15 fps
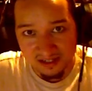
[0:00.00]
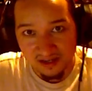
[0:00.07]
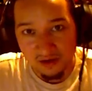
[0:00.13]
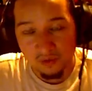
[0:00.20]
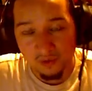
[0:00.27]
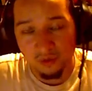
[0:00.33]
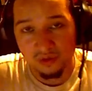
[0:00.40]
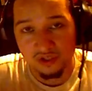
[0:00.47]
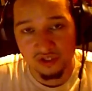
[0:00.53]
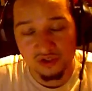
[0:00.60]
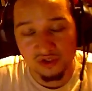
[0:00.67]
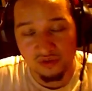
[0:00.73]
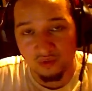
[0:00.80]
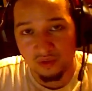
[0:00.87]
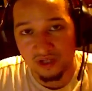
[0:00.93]

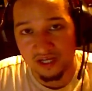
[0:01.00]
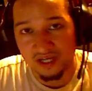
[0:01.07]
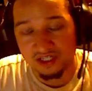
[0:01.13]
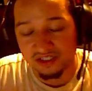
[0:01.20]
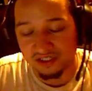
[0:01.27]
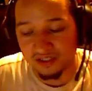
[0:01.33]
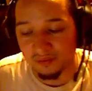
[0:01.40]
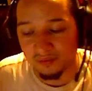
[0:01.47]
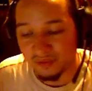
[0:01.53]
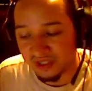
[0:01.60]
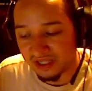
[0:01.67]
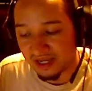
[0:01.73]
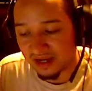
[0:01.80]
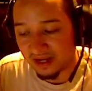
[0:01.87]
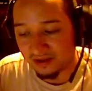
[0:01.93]
will actually
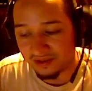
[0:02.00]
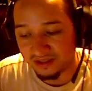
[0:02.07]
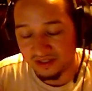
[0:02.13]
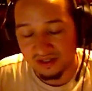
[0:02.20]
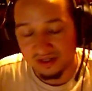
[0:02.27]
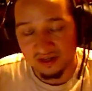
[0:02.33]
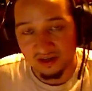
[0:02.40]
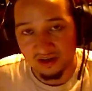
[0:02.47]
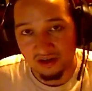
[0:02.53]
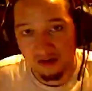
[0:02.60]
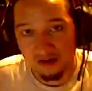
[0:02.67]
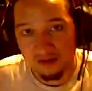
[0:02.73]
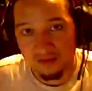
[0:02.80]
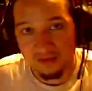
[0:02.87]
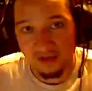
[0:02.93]
beat out
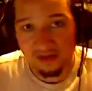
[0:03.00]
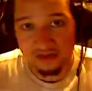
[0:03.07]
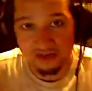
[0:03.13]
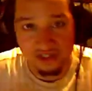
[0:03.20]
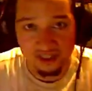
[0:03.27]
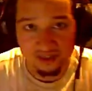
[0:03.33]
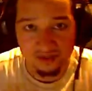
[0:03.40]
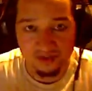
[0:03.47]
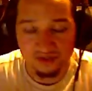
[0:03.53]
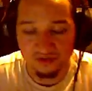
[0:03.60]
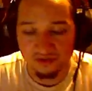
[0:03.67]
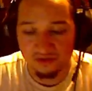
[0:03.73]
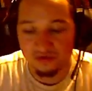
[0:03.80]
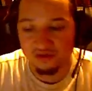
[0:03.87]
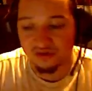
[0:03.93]
the other team.
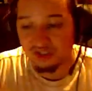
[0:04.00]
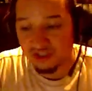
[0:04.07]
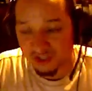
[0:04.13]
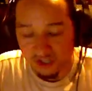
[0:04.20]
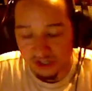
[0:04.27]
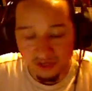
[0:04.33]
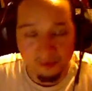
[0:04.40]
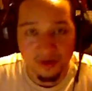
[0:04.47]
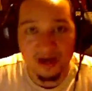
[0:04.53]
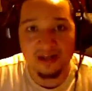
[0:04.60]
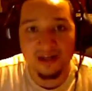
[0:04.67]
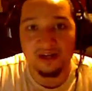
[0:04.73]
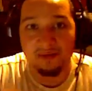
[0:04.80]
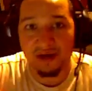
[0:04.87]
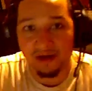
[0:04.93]
So the
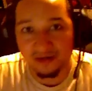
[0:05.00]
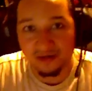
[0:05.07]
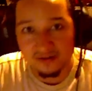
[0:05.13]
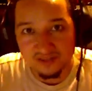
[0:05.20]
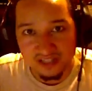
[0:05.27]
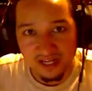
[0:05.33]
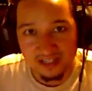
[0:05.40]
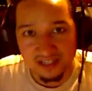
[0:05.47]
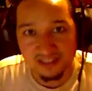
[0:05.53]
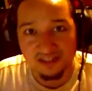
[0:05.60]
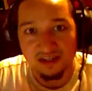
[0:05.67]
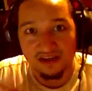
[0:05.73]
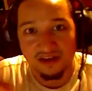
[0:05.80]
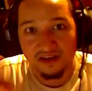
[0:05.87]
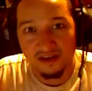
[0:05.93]
combined amount of stats
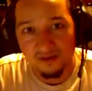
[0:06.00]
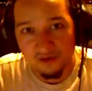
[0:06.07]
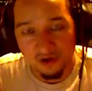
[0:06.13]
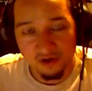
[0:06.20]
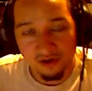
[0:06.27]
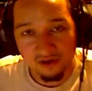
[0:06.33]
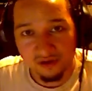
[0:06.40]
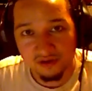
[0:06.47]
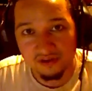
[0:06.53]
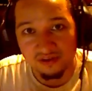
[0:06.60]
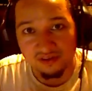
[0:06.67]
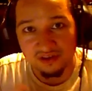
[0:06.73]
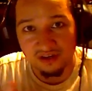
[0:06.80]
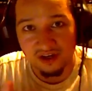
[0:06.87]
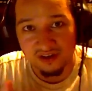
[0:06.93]
of all
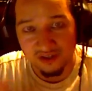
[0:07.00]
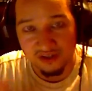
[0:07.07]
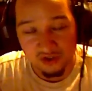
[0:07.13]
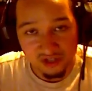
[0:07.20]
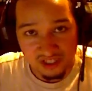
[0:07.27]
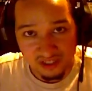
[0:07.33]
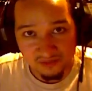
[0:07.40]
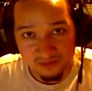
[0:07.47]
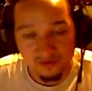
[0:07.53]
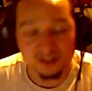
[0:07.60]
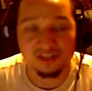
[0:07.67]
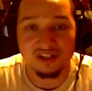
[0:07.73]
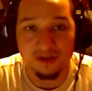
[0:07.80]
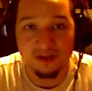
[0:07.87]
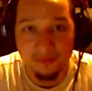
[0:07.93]
your team versus
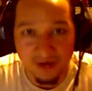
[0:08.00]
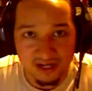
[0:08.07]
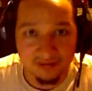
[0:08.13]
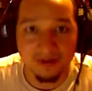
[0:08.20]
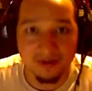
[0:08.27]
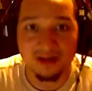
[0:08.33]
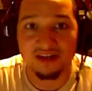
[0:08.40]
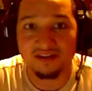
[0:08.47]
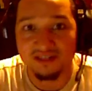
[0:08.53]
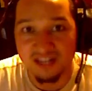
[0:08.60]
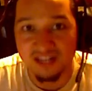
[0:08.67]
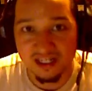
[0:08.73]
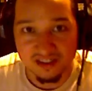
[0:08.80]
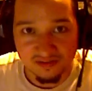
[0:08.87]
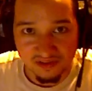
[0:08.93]
the combined amount of
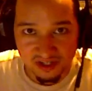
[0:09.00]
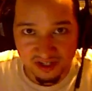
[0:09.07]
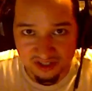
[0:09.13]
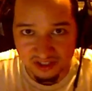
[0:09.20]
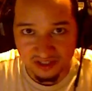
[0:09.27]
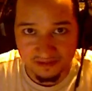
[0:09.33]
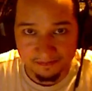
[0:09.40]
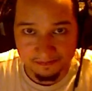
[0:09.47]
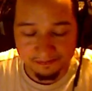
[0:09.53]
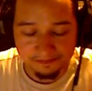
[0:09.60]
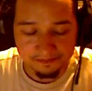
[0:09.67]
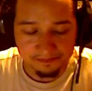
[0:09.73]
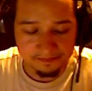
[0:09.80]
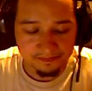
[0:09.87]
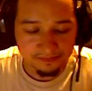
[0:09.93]
stats of their team
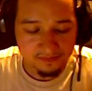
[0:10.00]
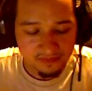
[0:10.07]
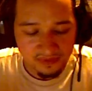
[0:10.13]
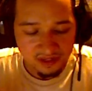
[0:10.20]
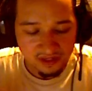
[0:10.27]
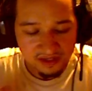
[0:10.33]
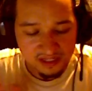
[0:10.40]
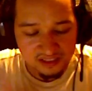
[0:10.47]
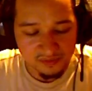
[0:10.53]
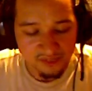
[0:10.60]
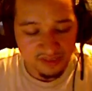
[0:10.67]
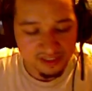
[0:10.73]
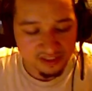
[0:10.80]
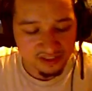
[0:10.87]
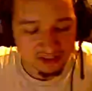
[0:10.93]
is
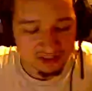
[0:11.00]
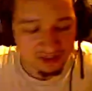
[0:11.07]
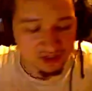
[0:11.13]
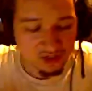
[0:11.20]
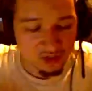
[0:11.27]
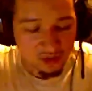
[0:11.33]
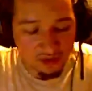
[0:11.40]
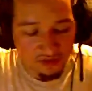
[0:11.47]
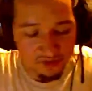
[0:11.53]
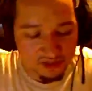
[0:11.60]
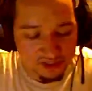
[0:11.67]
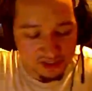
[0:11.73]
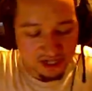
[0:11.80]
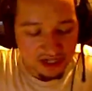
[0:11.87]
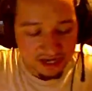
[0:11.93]
basically whoever
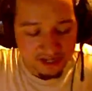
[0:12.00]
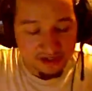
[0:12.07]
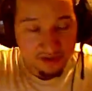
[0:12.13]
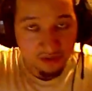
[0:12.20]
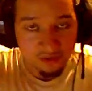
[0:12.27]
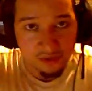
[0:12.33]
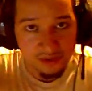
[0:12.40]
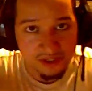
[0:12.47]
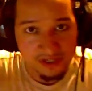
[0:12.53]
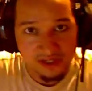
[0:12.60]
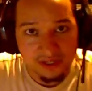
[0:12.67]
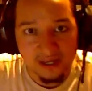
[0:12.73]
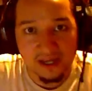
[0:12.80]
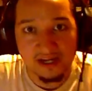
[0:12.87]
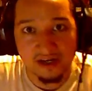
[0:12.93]
is higher will win.
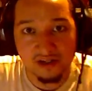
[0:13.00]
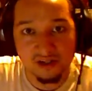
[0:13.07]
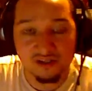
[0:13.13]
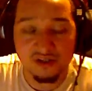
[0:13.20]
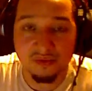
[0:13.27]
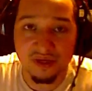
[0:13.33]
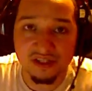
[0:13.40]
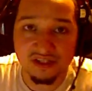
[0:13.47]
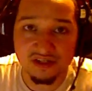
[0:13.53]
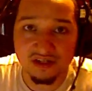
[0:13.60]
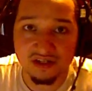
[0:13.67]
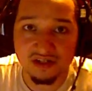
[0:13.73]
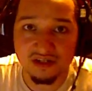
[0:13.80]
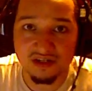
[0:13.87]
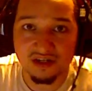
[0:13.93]
And it also depends
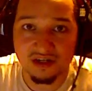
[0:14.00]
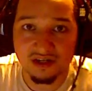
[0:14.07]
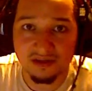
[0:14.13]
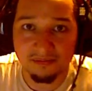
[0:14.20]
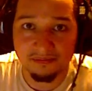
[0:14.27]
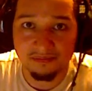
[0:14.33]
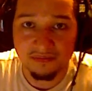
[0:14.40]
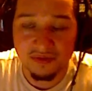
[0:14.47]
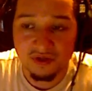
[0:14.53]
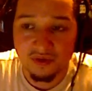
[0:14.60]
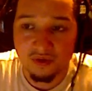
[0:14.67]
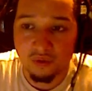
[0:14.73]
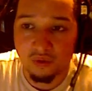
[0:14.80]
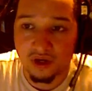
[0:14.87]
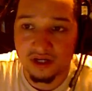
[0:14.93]
on
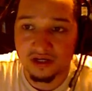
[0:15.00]
what